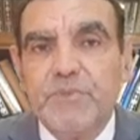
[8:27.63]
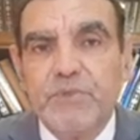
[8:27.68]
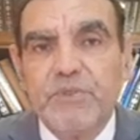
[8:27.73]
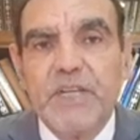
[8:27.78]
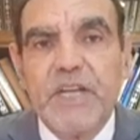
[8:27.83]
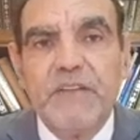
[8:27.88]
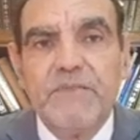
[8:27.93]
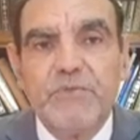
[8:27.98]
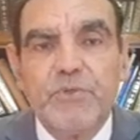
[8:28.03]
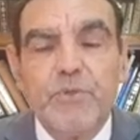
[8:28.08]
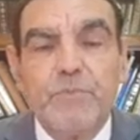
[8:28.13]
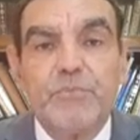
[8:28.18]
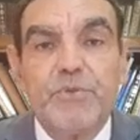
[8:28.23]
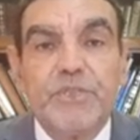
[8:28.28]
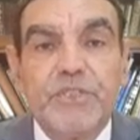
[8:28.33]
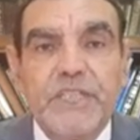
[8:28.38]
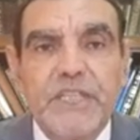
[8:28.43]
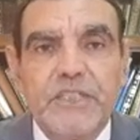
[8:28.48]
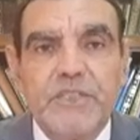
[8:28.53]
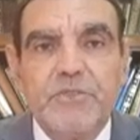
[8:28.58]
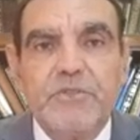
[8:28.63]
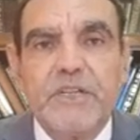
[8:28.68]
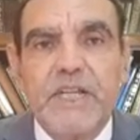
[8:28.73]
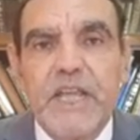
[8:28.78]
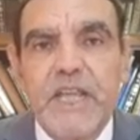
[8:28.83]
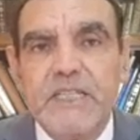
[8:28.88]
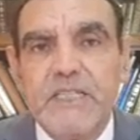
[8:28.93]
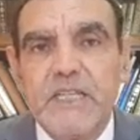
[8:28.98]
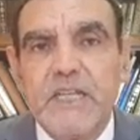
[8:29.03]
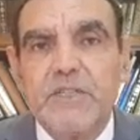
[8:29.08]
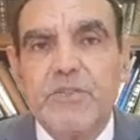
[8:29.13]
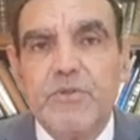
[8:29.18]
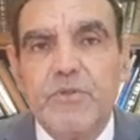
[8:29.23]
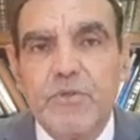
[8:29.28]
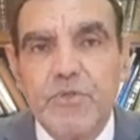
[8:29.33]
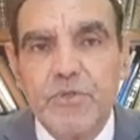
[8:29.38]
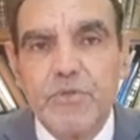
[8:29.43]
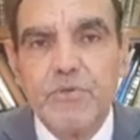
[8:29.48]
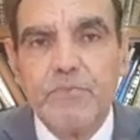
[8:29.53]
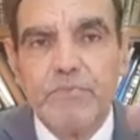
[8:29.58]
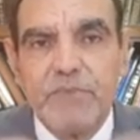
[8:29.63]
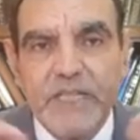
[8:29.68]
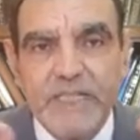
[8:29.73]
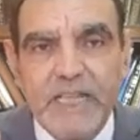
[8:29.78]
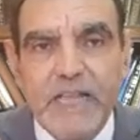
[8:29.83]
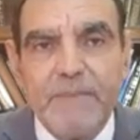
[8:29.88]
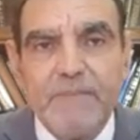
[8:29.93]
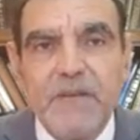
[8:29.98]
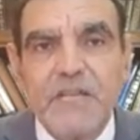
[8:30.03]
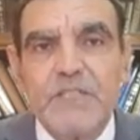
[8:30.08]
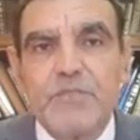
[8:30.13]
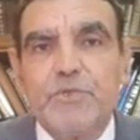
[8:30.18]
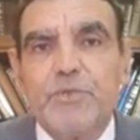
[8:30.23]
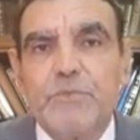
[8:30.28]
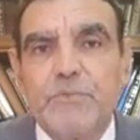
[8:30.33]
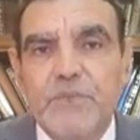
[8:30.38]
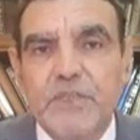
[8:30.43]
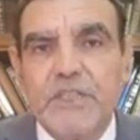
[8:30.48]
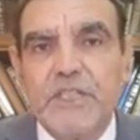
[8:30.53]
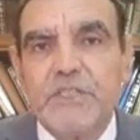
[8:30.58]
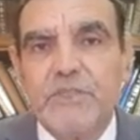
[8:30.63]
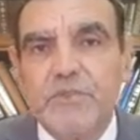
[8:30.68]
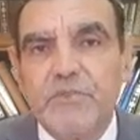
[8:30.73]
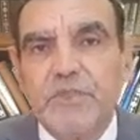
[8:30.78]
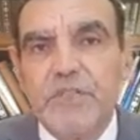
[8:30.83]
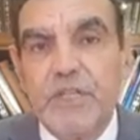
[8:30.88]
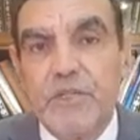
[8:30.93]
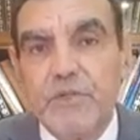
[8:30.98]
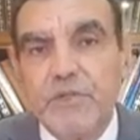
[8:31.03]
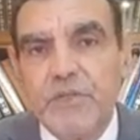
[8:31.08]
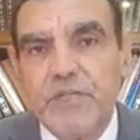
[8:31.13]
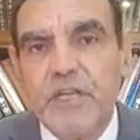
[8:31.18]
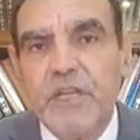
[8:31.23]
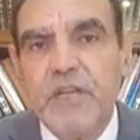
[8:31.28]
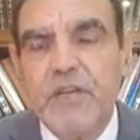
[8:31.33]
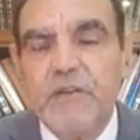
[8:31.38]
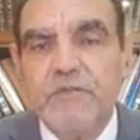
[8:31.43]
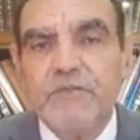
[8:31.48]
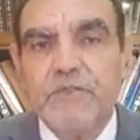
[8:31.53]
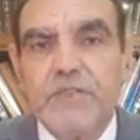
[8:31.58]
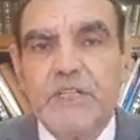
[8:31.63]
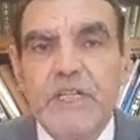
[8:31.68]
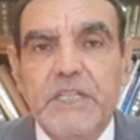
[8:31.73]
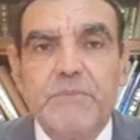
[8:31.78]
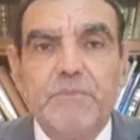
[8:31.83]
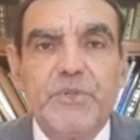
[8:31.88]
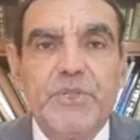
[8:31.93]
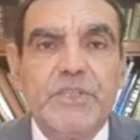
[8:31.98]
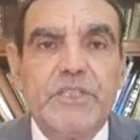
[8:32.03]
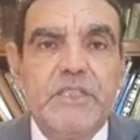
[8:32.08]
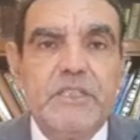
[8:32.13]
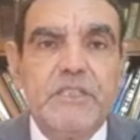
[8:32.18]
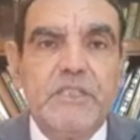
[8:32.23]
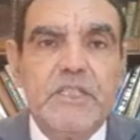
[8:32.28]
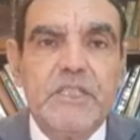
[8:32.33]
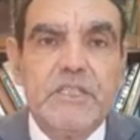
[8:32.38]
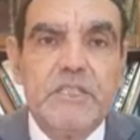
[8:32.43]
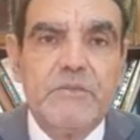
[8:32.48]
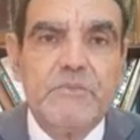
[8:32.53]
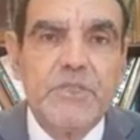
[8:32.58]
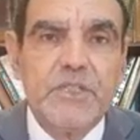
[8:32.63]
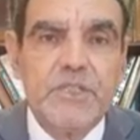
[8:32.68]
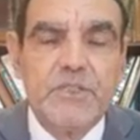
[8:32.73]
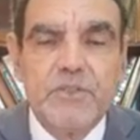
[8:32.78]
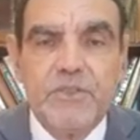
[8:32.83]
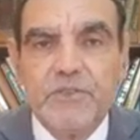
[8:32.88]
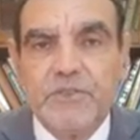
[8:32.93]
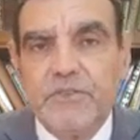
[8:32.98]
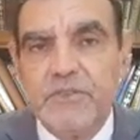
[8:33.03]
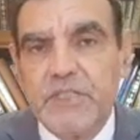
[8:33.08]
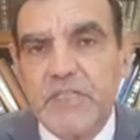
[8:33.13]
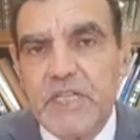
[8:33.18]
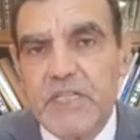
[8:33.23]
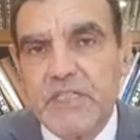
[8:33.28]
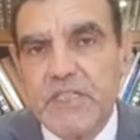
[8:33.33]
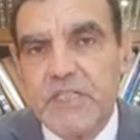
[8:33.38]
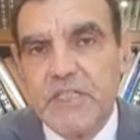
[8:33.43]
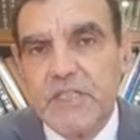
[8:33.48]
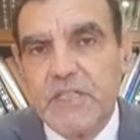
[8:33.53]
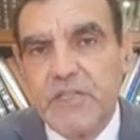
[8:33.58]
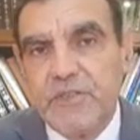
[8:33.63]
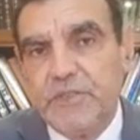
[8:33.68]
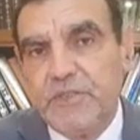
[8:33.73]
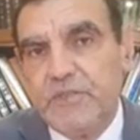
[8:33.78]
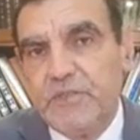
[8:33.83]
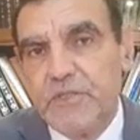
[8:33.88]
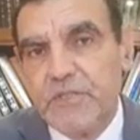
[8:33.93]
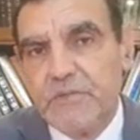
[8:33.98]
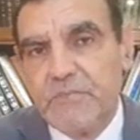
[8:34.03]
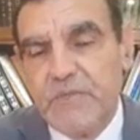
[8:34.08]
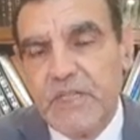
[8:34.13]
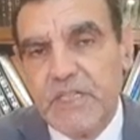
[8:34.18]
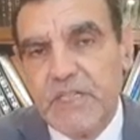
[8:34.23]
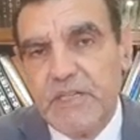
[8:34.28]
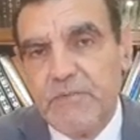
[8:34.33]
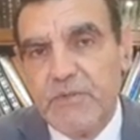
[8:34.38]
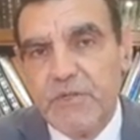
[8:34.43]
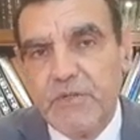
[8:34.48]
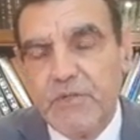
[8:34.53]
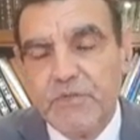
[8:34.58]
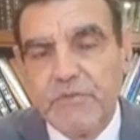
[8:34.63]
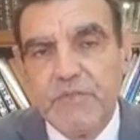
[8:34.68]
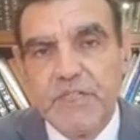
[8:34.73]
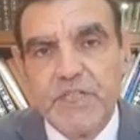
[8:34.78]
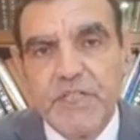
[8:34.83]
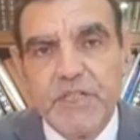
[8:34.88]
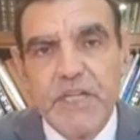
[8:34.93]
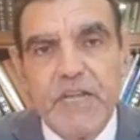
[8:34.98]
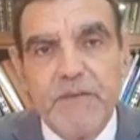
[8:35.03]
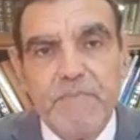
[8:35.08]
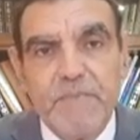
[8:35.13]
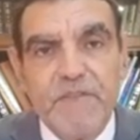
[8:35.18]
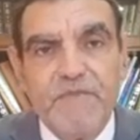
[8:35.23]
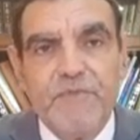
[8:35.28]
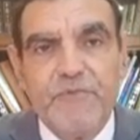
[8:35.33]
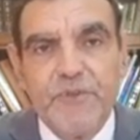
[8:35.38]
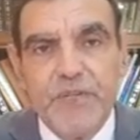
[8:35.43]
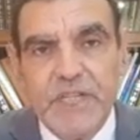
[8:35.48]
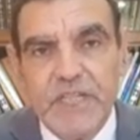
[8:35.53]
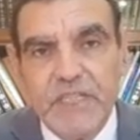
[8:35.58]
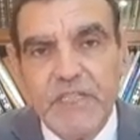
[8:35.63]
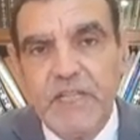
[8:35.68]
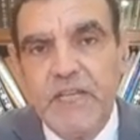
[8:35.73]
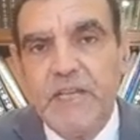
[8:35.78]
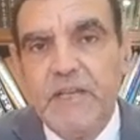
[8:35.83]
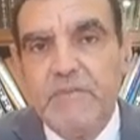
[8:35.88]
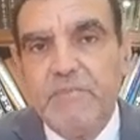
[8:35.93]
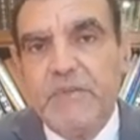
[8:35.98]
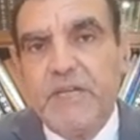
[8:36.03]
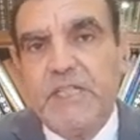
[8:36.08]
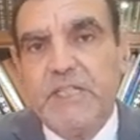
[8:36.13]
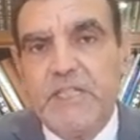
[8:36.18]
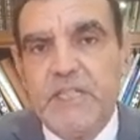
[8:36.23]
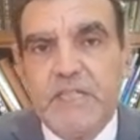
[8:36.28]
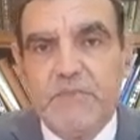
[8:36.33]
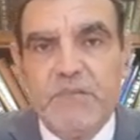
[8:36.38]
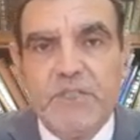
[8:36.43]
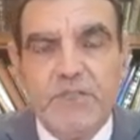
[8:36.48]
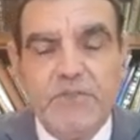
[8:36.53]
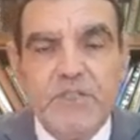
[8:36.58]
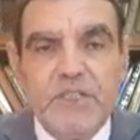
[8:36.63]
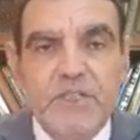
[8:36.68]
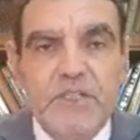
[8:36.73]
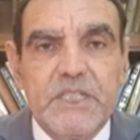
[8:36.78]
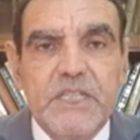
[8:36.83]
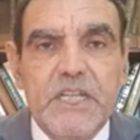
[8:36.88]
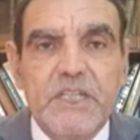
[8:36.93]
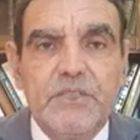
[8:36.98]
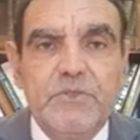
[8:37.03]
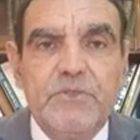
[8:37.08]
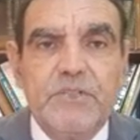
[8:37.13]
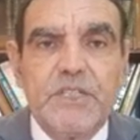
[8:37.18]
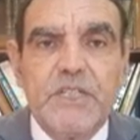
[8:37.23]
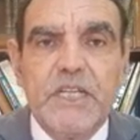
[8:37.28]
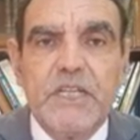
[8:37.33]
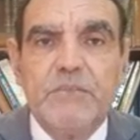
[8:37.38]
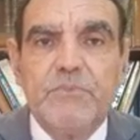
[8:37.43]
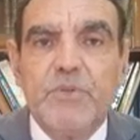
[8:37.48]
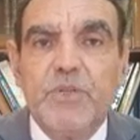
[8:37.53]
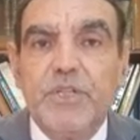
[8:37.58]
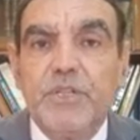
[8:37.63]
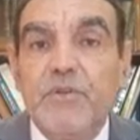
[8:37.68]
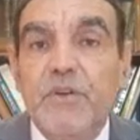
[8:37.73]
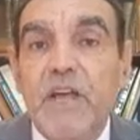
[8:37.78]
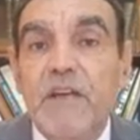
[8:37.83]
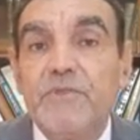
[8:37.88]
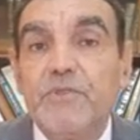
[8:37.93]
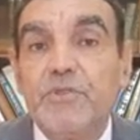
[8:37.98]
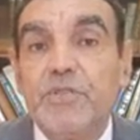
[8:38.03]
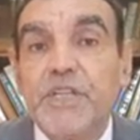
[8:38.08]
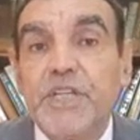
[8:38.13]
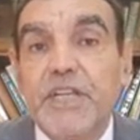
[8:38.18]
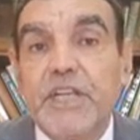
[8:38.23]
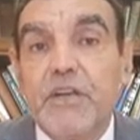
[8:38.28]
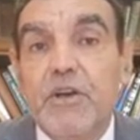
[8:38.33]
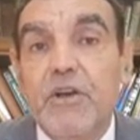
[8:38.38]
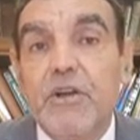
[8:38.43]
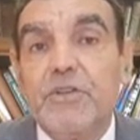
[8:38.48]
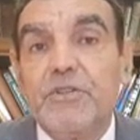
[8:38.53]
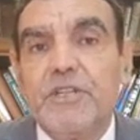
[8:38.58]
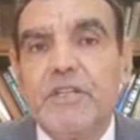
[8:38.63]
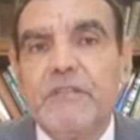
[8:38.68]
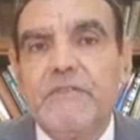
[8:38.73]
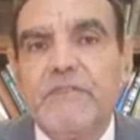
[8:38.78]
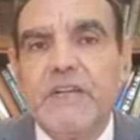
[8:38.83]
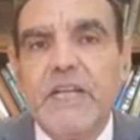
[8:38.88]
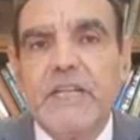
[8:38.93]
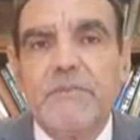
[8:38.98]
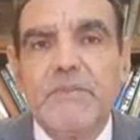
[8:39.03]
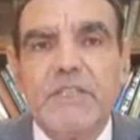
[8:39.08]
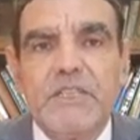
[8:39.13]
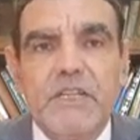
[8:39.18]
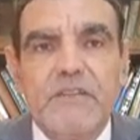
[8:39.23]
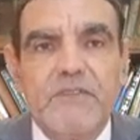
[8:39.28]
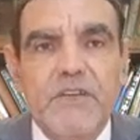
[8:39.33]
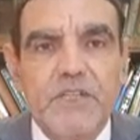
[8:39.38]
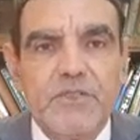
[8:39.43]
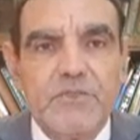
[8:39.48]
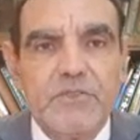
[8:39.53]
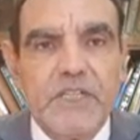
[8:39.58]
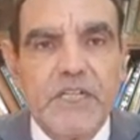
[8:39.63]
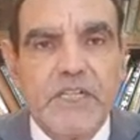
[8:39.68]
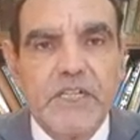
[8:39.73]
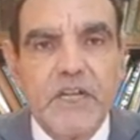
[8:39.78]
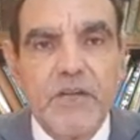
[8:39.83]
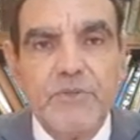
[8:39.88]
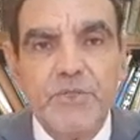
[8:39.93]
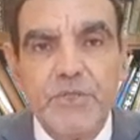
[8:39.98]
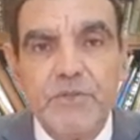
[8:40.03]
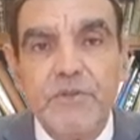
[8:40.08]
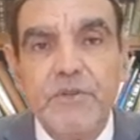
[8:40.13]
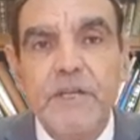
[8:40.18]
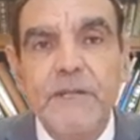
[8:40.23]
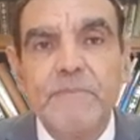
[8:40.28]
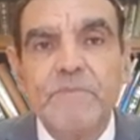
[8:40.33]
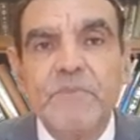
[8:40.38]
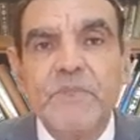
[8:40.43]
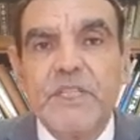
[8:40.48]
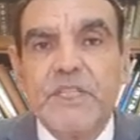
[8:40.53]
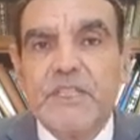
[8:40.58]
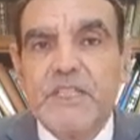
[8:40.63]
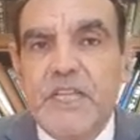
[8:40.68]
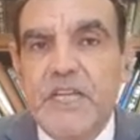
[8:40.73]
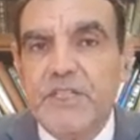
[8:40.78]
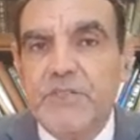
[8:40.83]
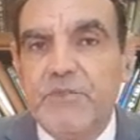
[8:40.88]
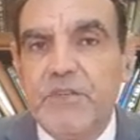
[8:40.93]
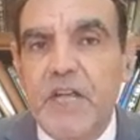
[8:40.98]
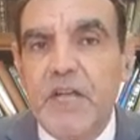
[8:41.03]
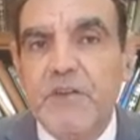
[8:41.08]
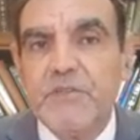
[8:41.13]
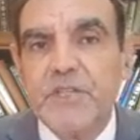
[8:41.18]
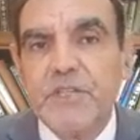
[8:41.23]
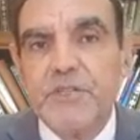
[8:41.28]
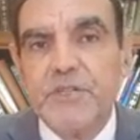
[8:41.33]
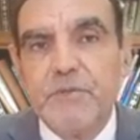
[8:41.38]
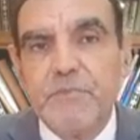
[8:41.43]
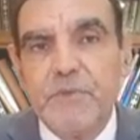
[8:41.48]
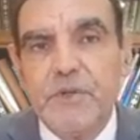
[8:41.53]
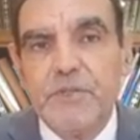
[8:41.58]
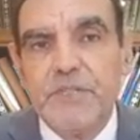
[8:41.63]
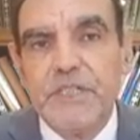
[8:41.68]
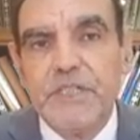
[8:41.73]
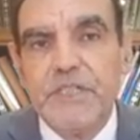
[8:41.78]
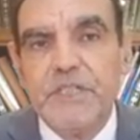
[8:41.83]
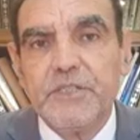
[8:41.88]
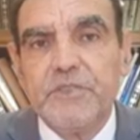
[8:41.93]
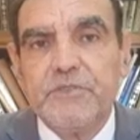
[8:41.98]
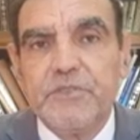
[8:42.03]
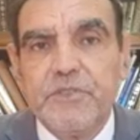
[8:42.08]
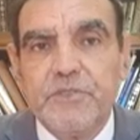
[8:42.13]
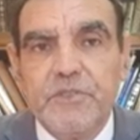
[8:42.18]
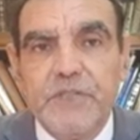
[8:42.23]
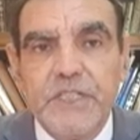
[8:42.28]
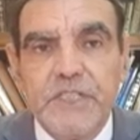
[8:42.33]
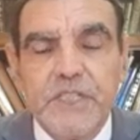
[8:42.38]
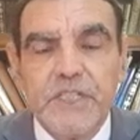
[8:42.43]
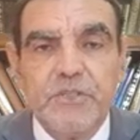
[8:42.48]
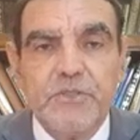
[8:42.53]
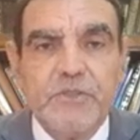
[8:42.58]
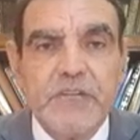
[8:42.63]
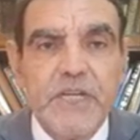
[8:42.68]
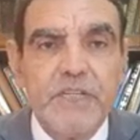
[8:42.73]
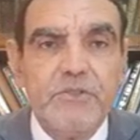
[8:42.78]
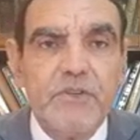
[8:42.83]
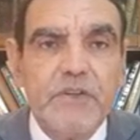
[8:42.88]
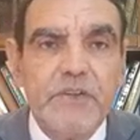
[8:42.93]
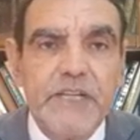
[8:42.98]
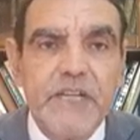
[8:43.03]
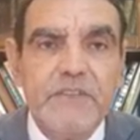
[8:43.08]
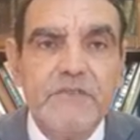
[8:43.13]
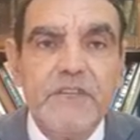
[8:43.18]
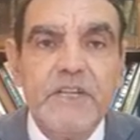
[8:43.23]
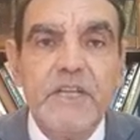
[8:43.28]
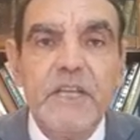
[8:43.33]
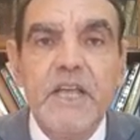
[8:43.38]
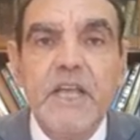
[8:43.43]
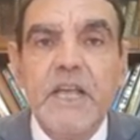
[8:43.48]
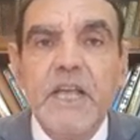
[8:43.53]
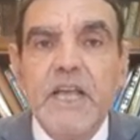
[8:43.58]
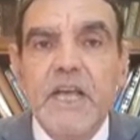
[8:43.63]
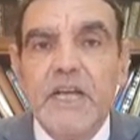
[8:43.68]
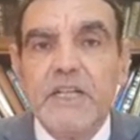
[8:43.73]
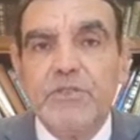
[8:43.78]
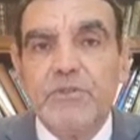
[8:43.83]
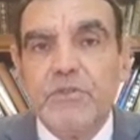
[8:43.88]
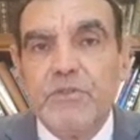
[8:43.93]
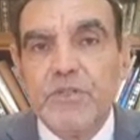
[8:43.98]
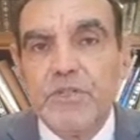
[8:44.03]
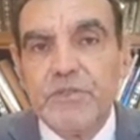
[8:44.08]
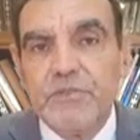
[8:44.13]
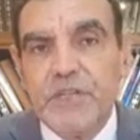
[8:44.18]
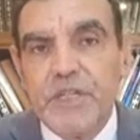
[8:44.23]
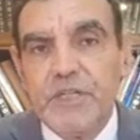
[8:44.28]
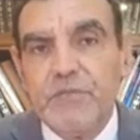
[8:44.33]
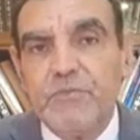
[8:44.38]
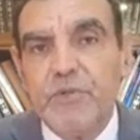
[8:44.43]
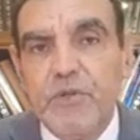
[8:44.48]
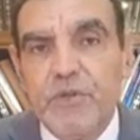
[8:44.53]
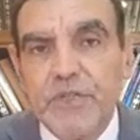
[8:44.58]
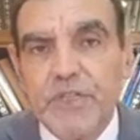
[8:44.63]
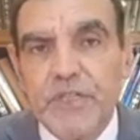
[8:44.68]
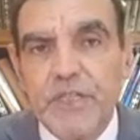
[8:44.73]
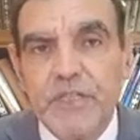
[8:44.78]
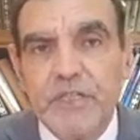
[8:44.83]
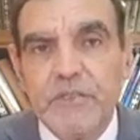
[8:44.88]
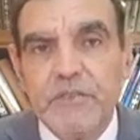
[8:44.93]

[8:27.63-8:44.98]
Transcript: You have to protect your hands and also with a mask to protect your nose for not breathing these odors and these dangerous chemicals which can be freed by this material inside your side. But you have to check all the environmental factors around you, inside your house, in the building, in the street, in the area you are living, and also in work,